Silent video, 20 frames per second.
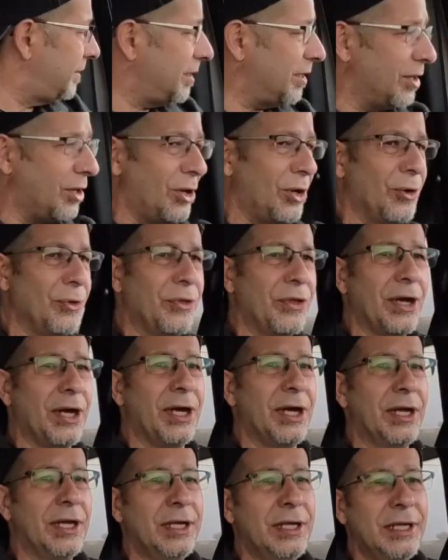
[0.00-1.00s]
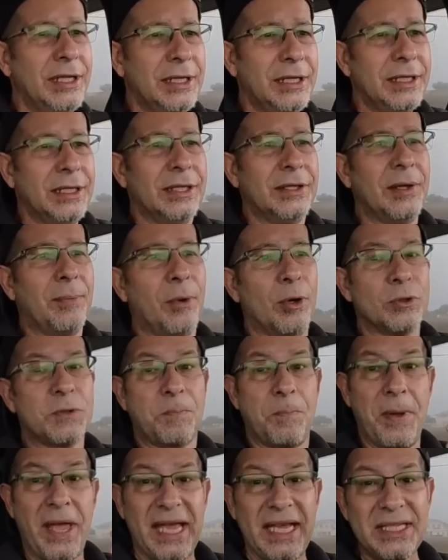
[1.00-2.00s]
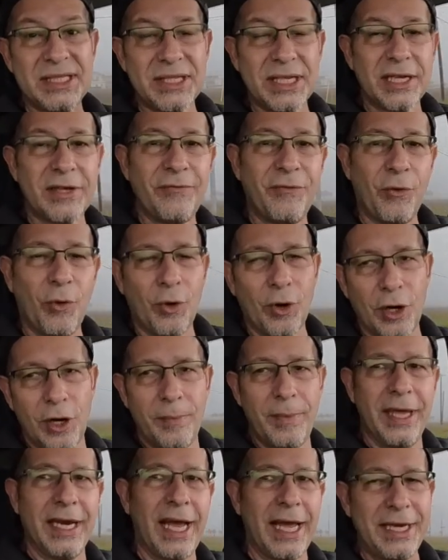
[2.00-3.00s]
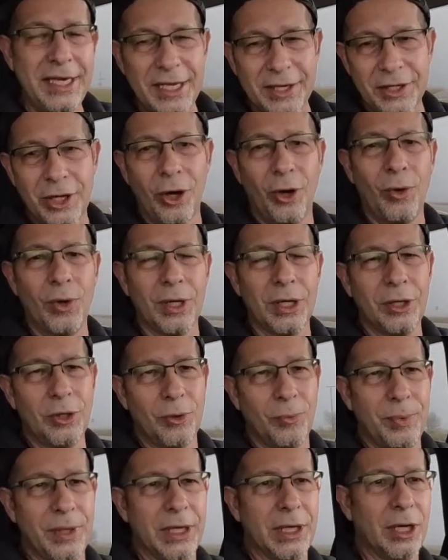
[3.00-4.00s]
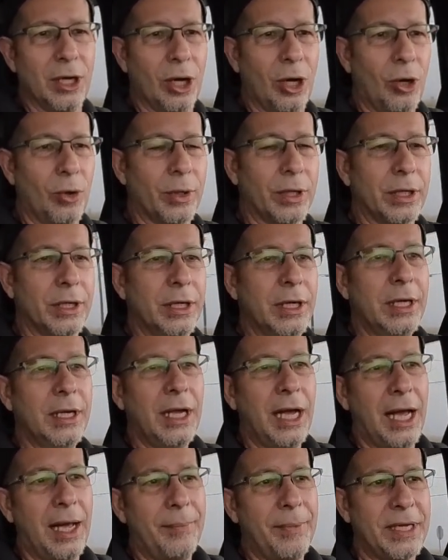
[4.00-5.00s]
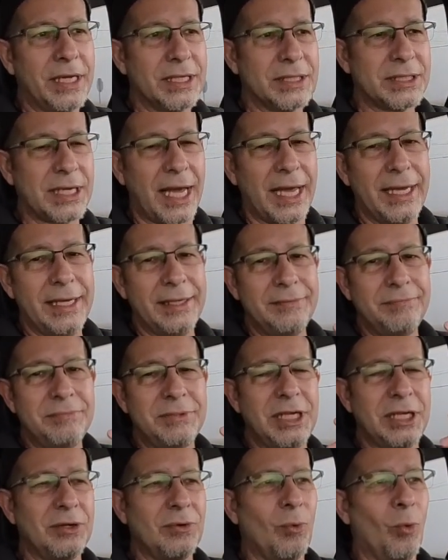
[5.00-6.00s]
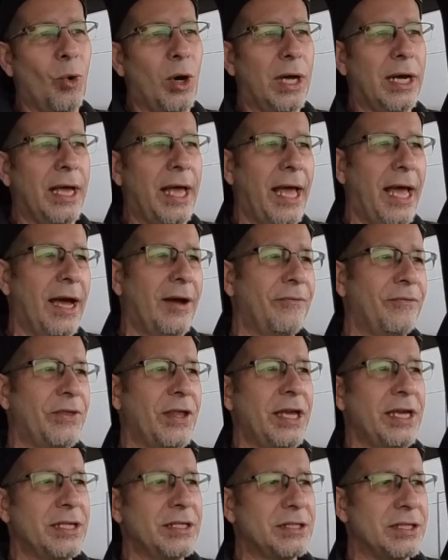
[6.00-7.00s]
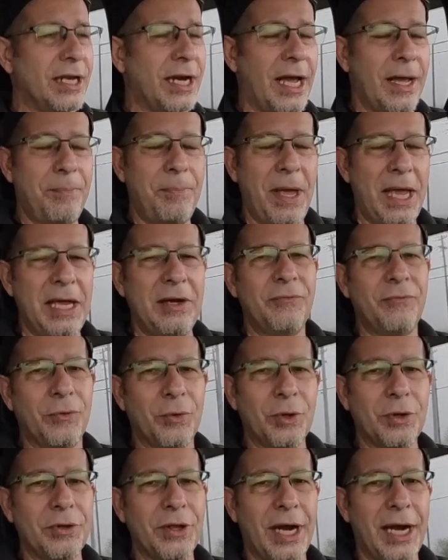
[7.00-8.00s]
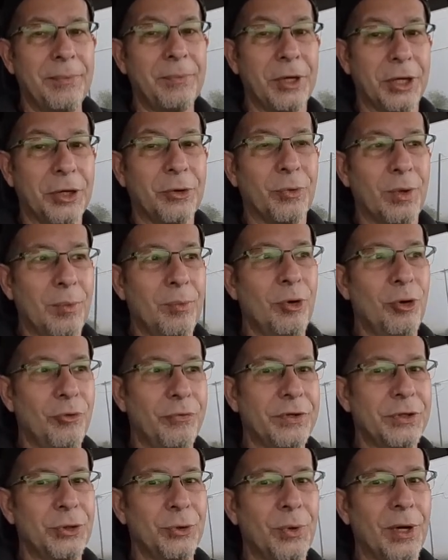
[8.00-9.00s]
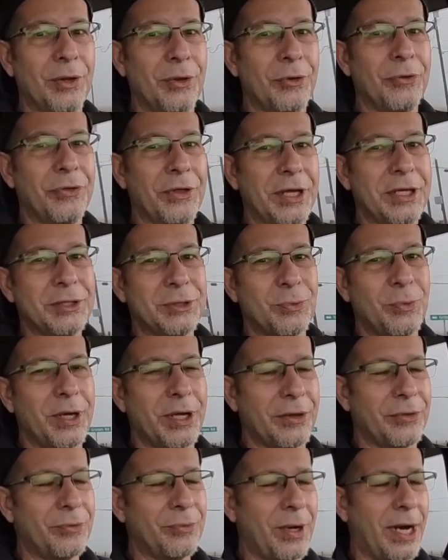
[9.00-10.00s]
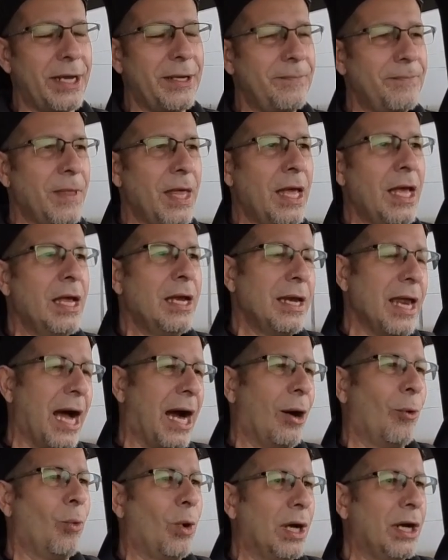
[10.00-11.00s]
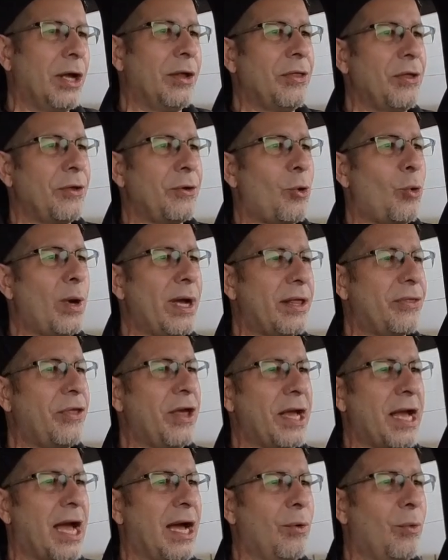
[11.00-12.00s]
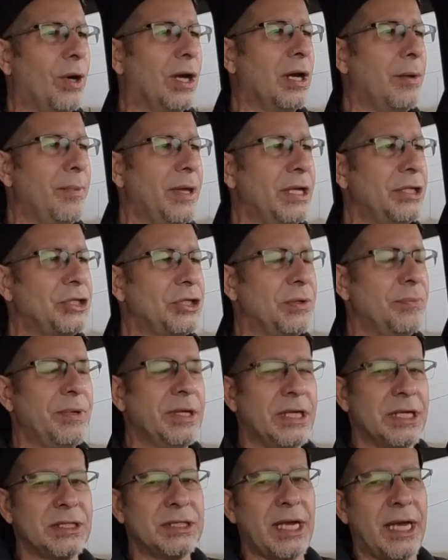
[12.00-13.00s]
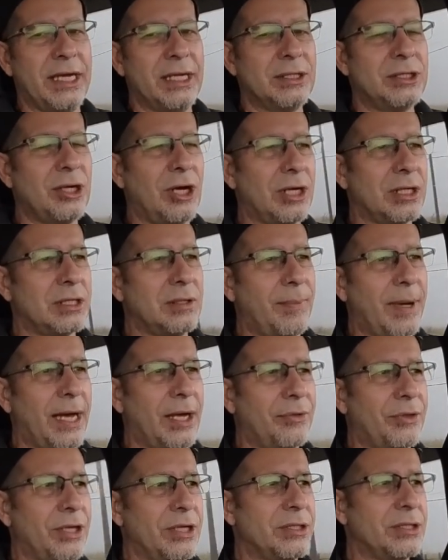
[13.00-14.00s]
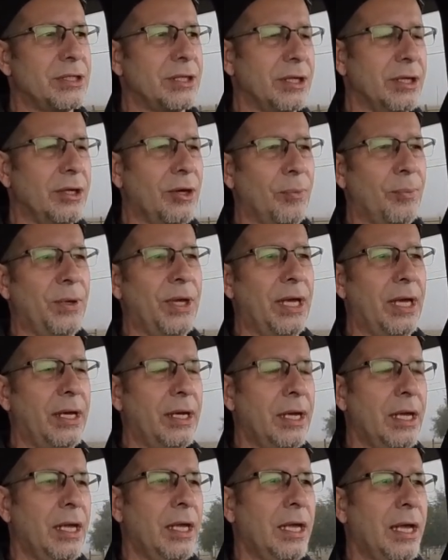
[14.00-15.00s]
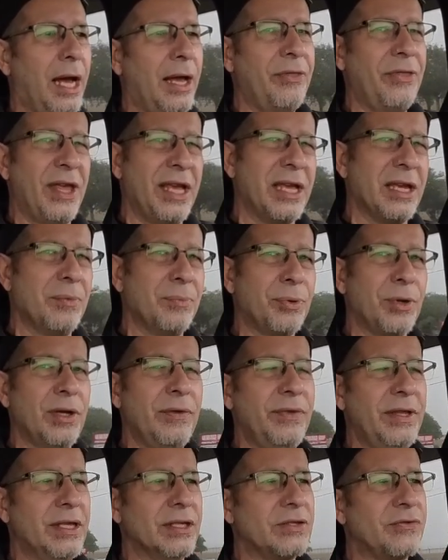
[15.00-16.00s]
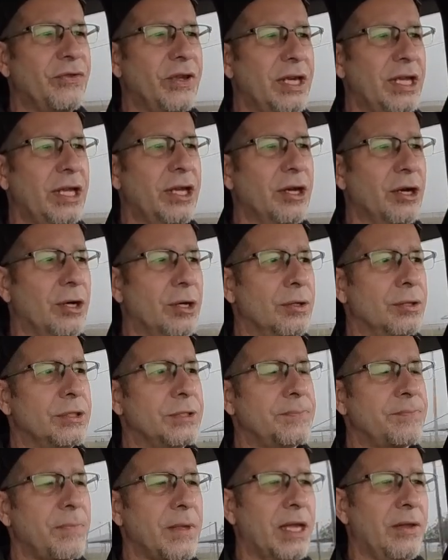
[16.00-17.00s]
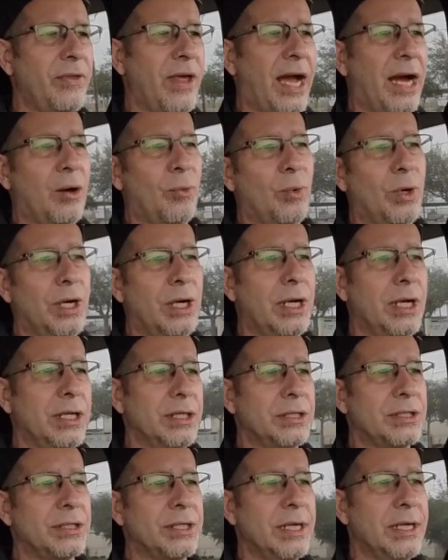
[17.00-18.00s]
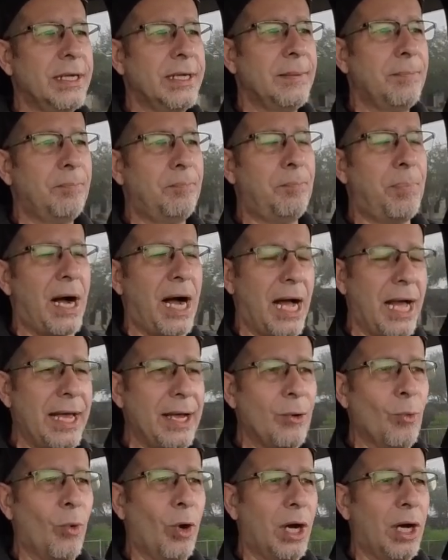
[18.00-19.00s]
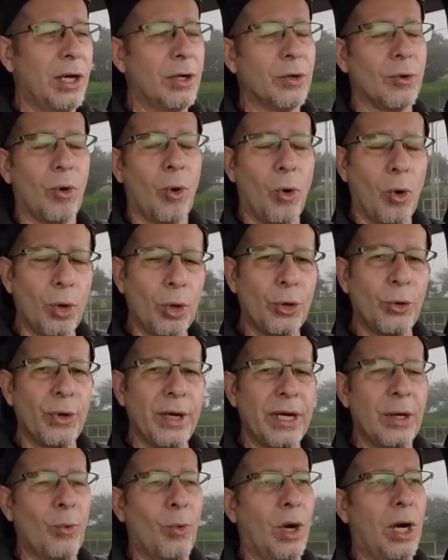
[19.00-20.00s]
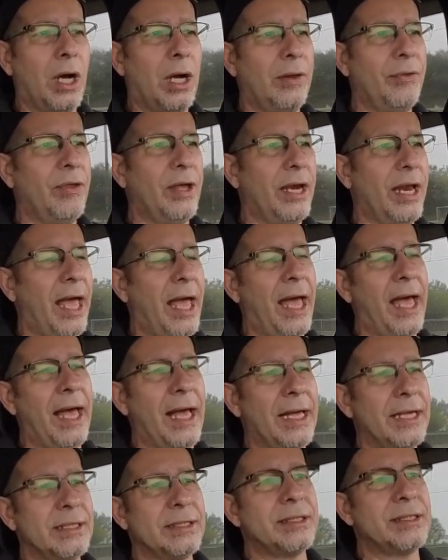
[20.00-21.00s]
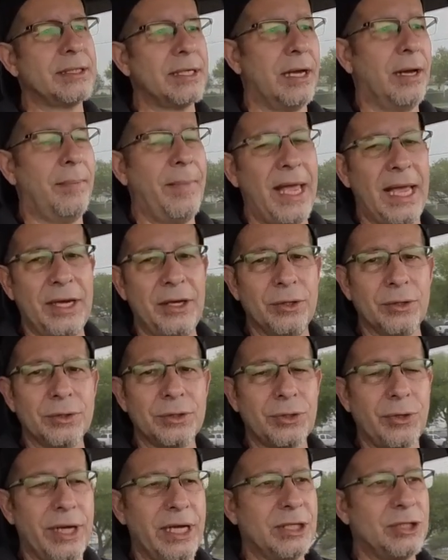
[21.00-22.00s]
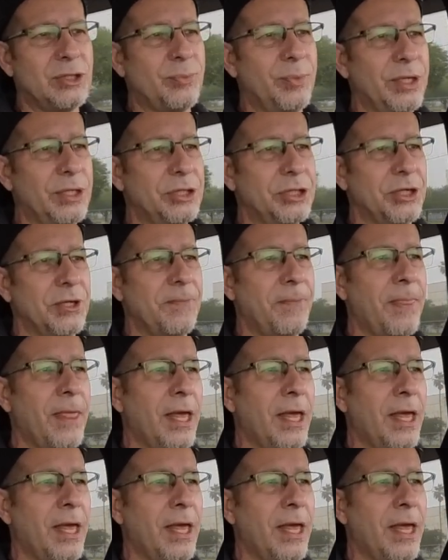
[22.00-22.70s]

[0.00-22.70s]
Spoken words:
you know, the most basic form, and I did go a little bit lower because I didn't want to have things that I paid for that I'm going to remove and do other things with, right? Now, one other quick thing I want to mention, because I had talked about this a little bit, I think, in previous videos, and that was buying one or ordering one that has a manual transmission.